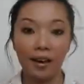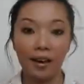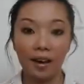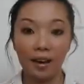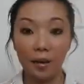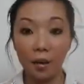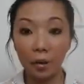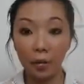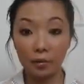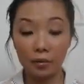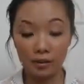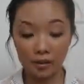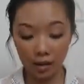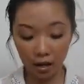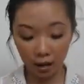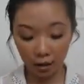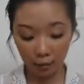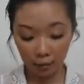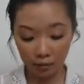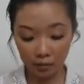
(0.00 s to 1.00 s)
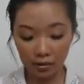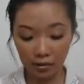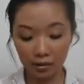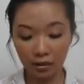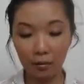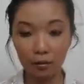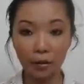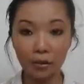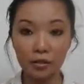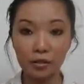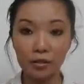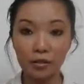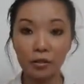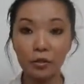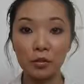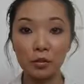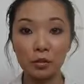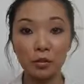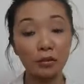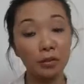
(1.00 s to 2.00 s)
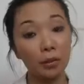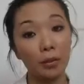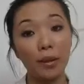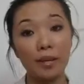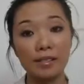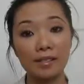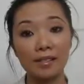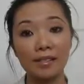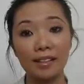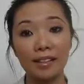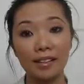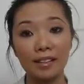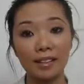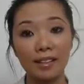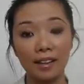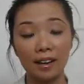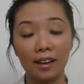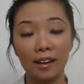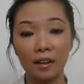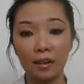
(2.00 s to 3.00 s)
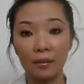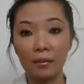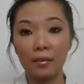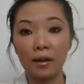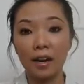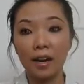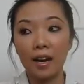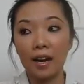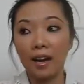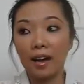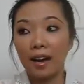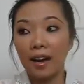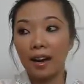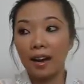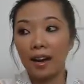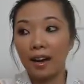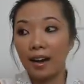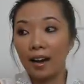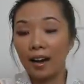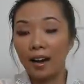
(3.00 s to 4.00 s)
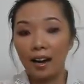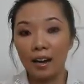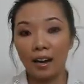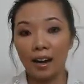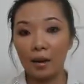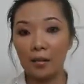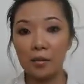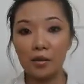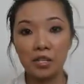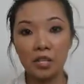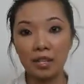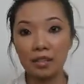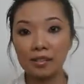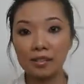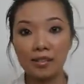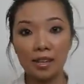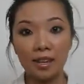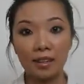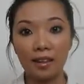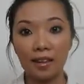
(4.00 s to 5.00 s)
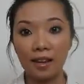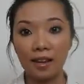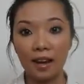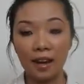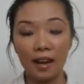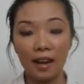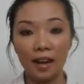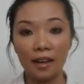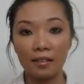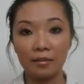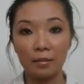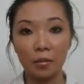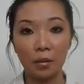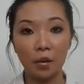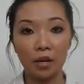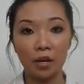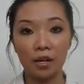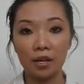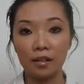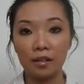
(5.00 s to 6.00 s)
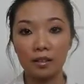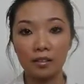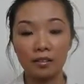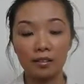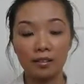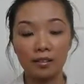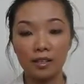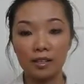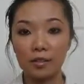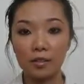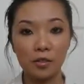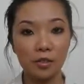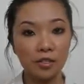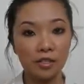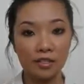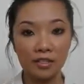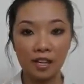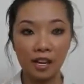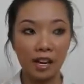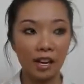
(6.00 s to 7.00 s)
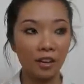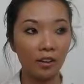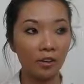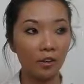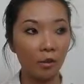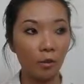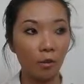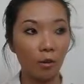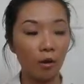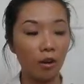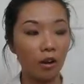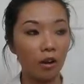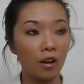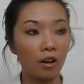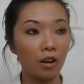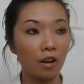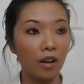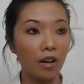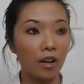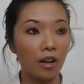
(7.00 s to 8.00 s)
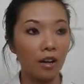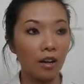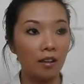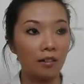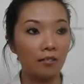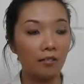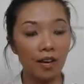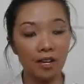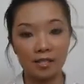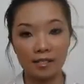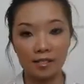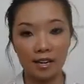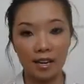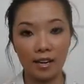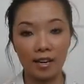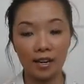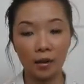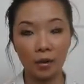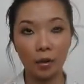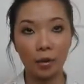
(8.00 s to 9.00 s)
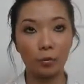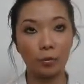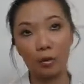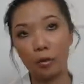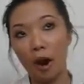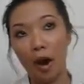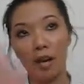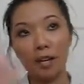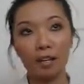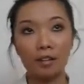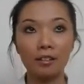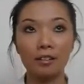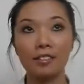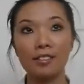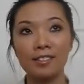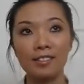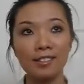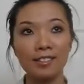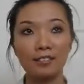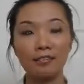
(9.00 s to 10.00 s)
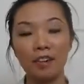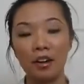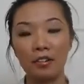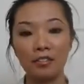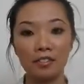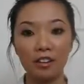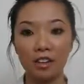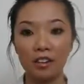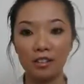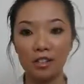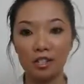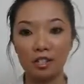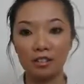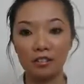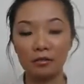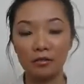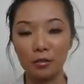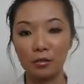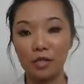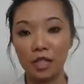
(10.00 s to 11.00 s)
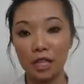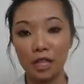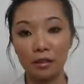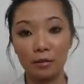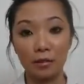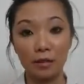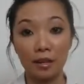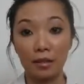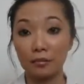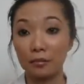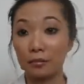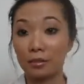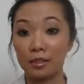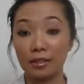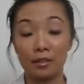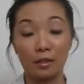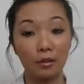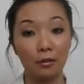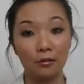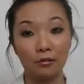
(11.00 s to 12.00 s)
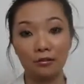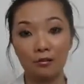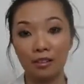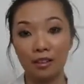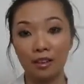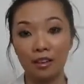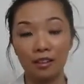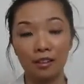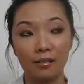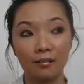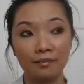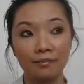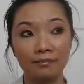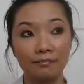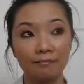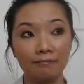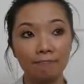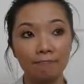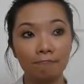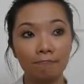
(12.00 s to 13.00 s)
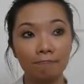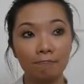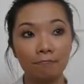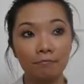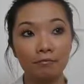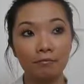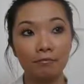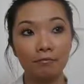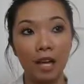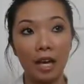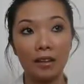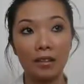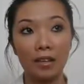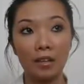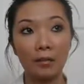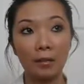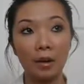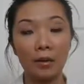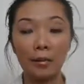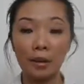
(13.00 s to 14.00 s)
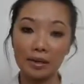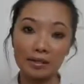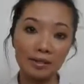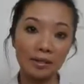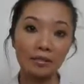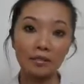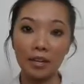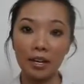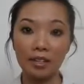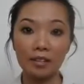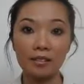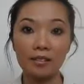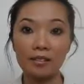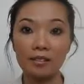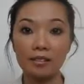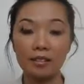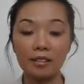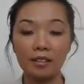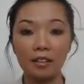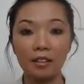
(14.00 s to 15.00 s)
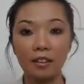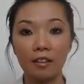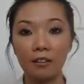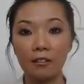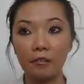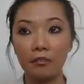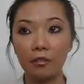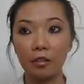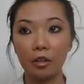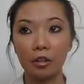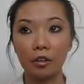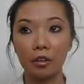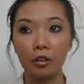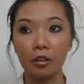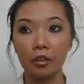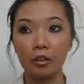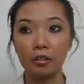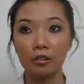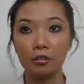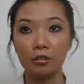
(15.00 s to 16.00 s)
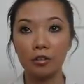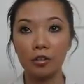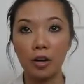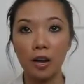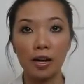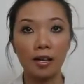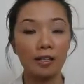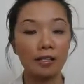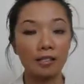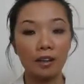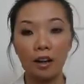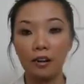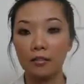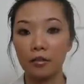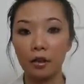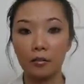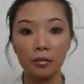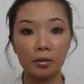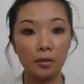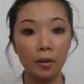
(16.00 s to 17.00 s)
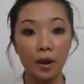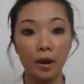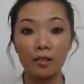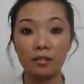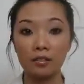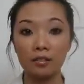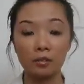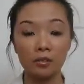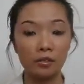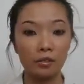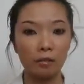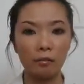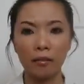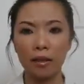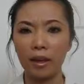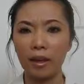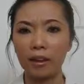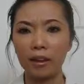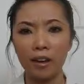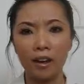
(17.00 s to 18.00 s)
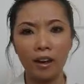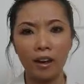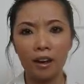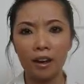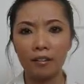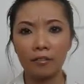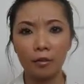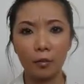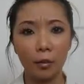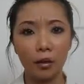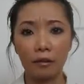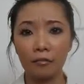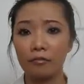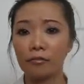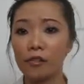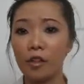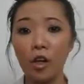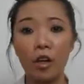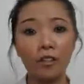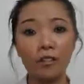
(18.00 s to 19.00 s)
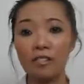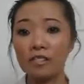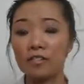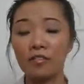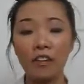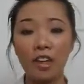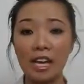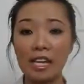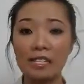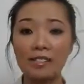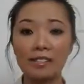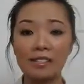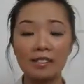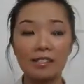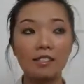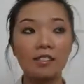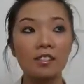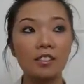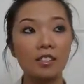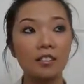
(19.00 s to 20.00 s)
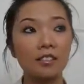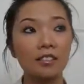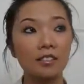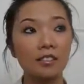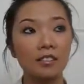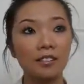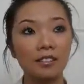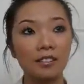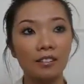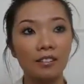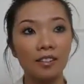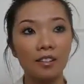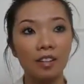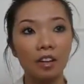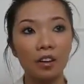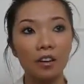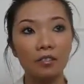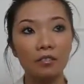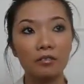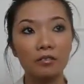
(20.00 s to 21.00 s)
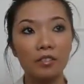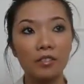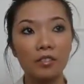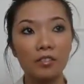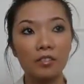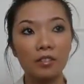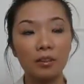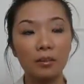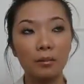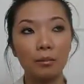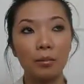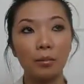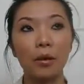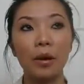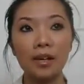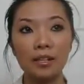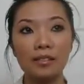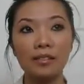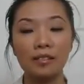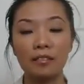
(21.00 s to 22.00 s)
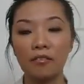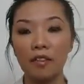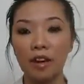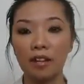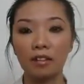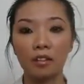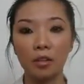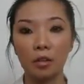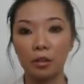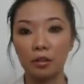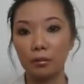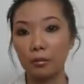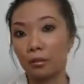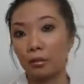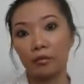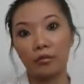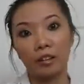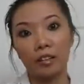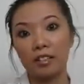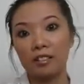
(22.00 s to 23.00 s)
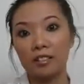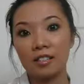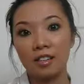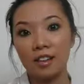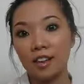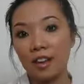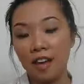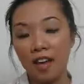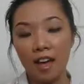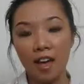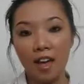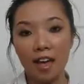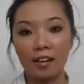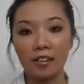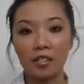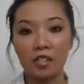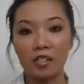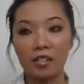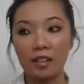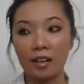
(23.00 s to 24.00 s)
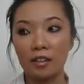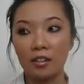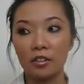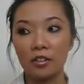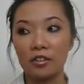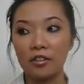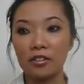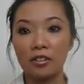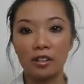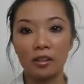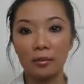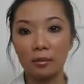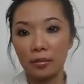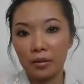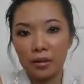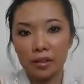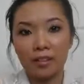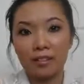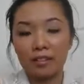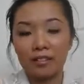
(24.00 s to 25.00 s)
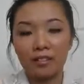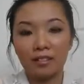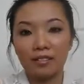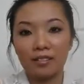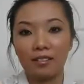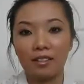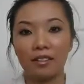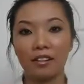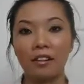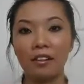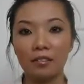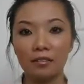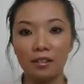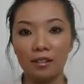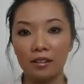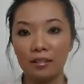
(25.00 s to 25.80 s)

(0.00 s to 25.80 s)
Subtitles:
I hope this helps the person who requested it. I wish I could say that I had a more interesting or fascinating or miraculous foundation routine, but I really don't. I think my best advice, if you're trying to cover up spots or something, if you want a flawless face, is to, you know, just embrace the fact that you're imperfect and just let your skin breathe, you know.